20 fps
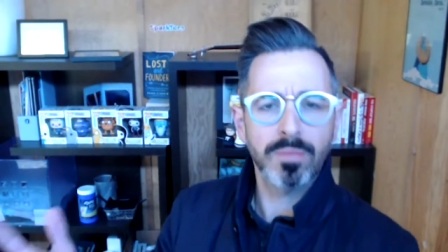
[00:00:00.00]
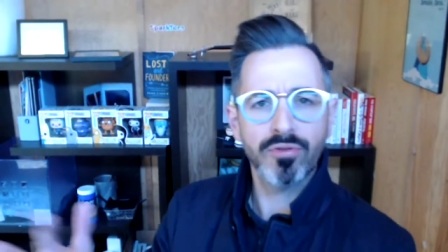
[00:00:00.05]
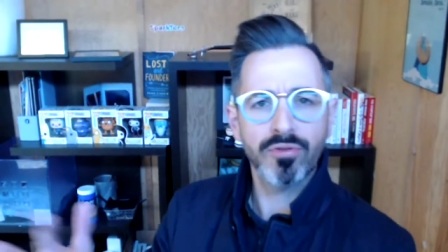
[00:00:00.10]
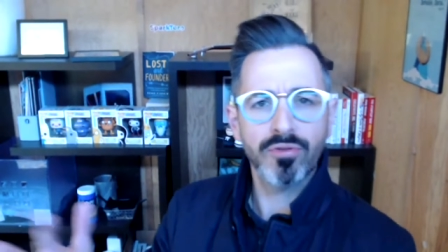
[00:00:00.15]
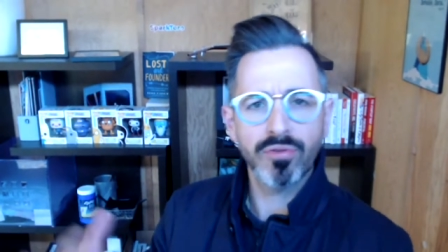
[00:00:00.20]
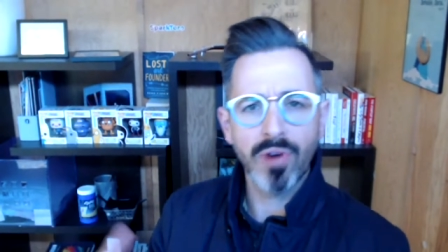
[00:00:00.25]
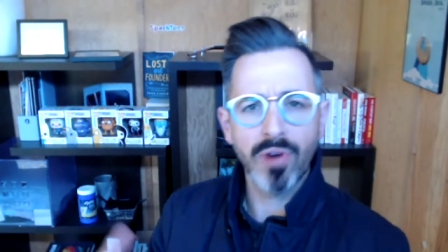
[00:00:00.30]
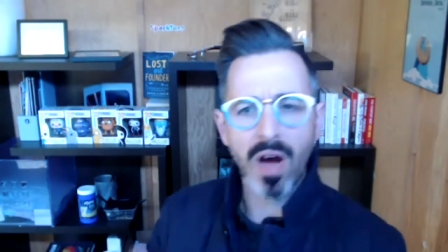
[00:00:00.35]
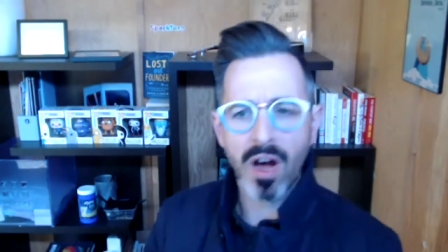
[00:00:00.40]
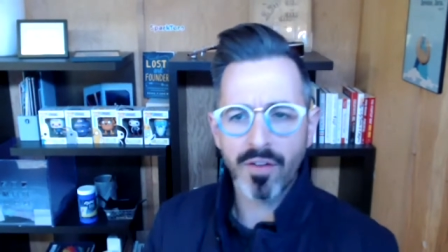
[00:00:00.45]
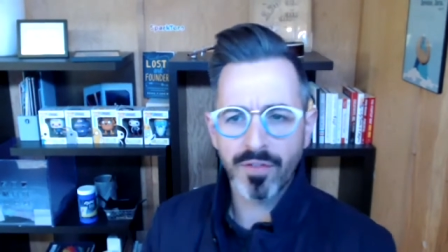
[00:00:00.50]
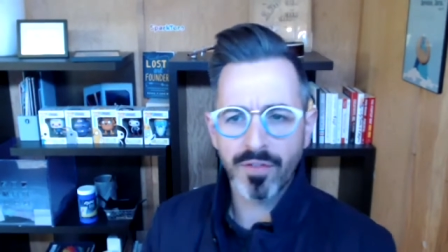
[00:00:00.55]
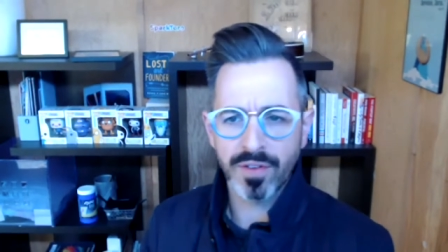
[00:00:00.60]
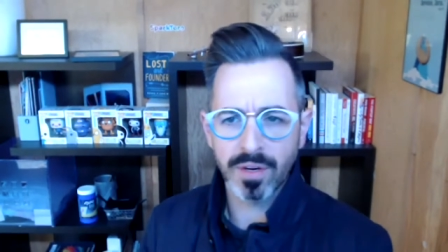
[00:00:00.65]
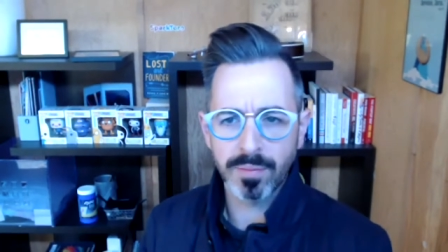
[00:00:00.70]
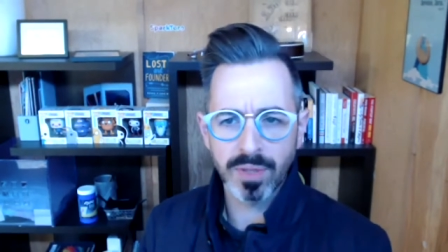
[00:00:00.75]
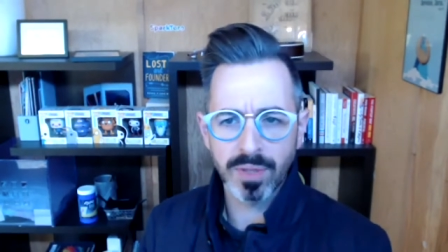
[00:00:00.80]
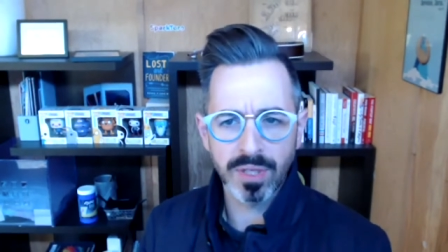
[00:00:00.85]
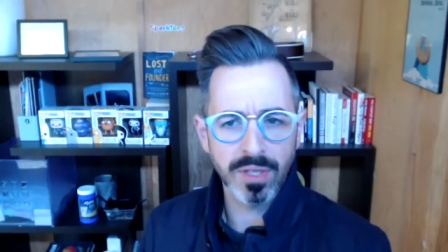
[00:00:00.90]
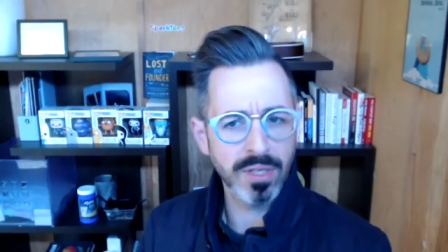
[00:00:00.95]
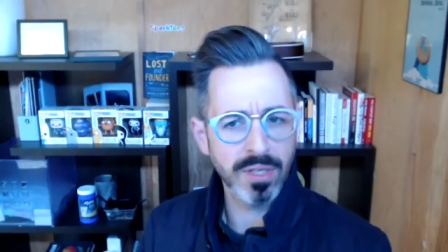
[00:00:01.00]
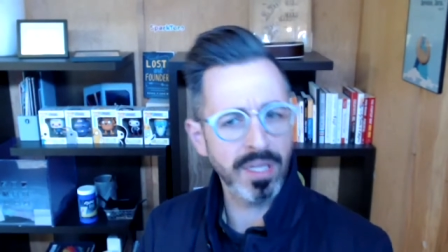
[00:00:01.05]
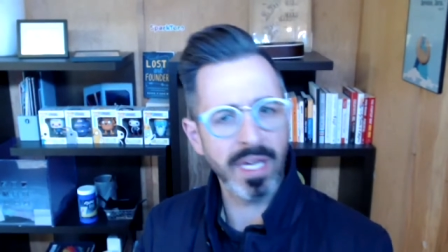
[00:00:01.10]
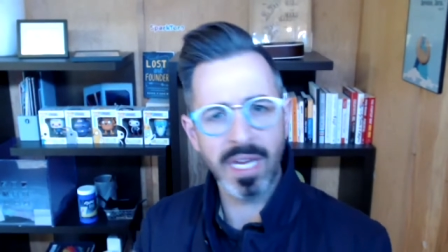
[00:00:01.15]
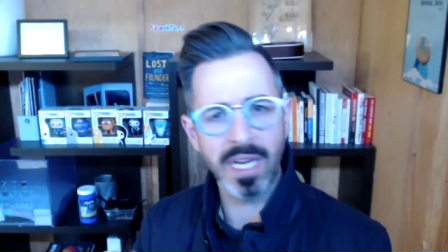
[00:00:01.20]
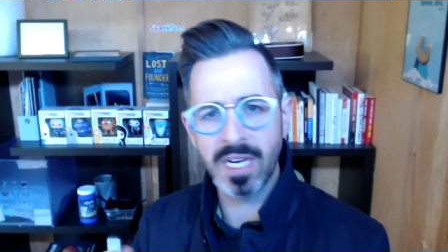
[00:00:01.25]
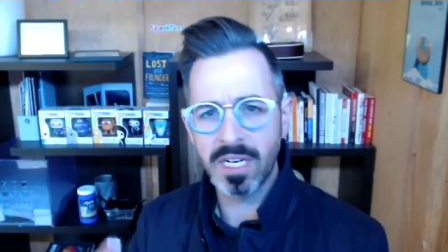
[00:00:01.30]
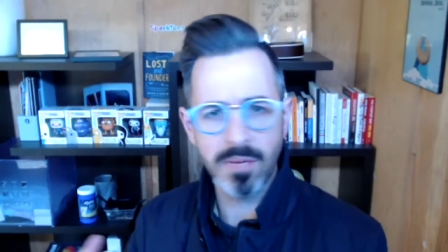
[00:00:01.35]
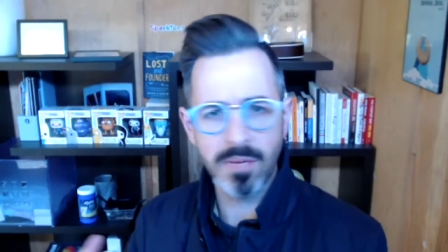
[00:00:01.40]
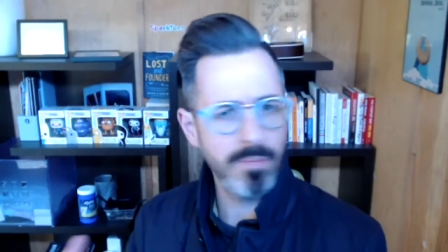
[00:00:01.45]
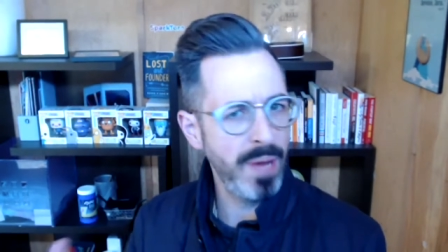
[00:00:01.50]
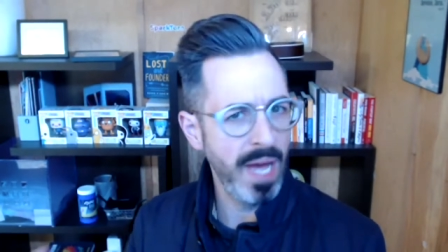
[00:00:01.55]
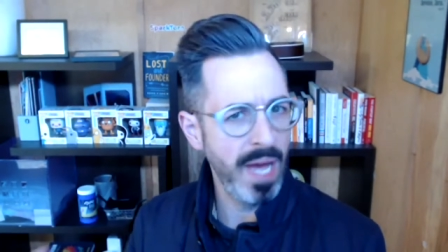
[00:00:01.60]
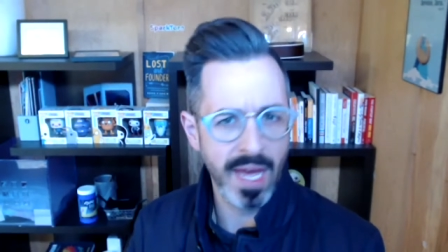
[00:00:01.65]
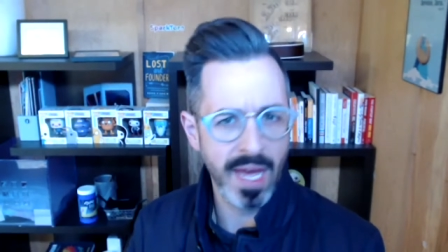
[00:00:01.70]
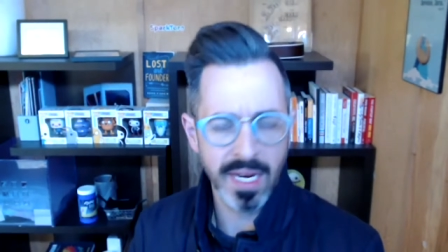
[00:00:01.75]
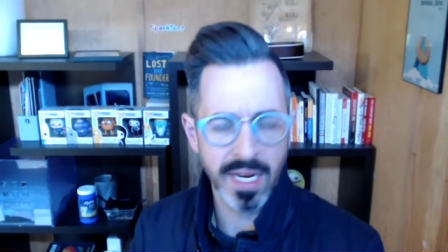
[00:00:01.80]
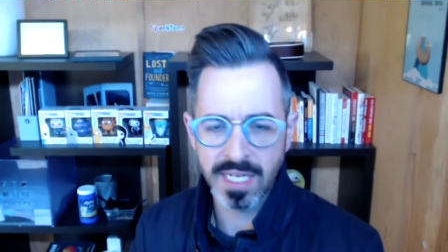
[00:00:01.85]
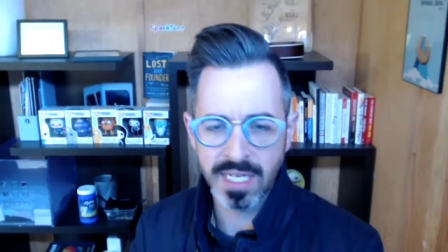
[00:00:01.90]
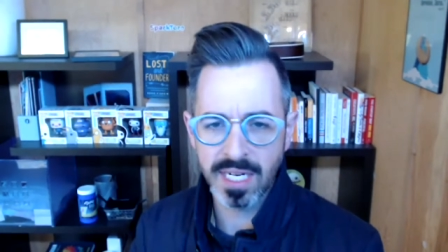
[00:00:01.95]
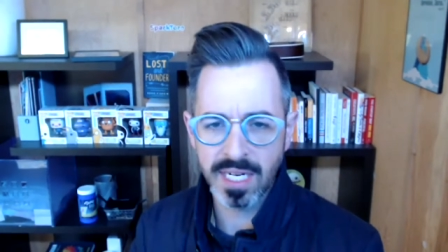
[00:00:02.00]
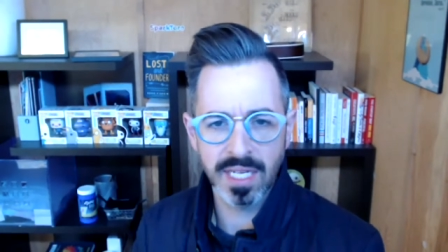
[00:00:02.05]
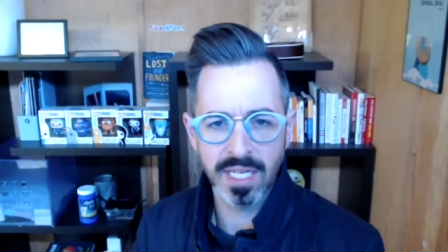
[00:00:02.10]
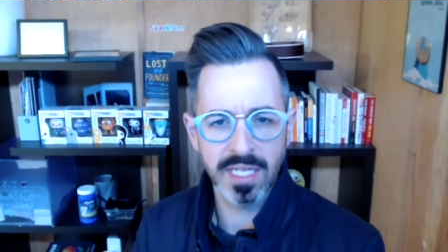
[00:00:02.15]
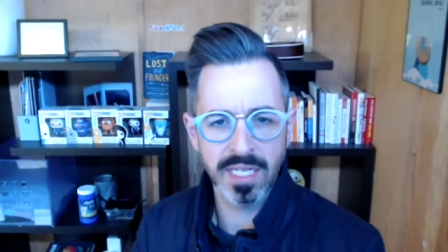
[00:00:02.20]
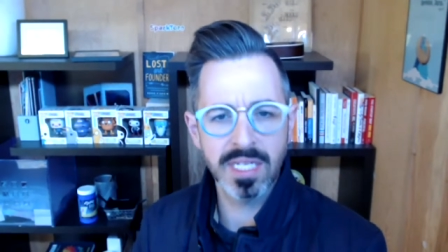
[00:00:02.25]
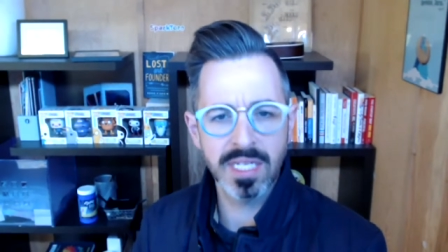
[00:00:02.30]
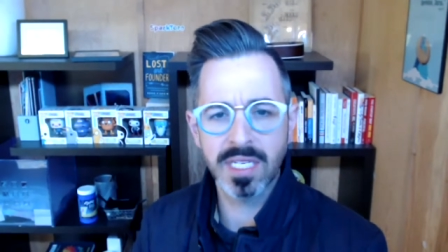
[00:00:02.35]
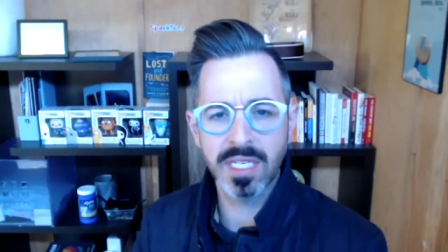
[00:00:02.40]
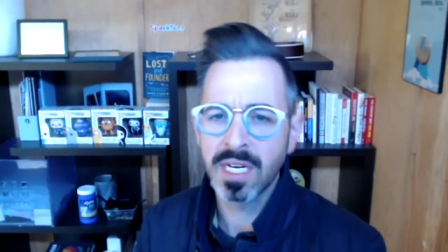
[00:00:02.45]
profitable, independent,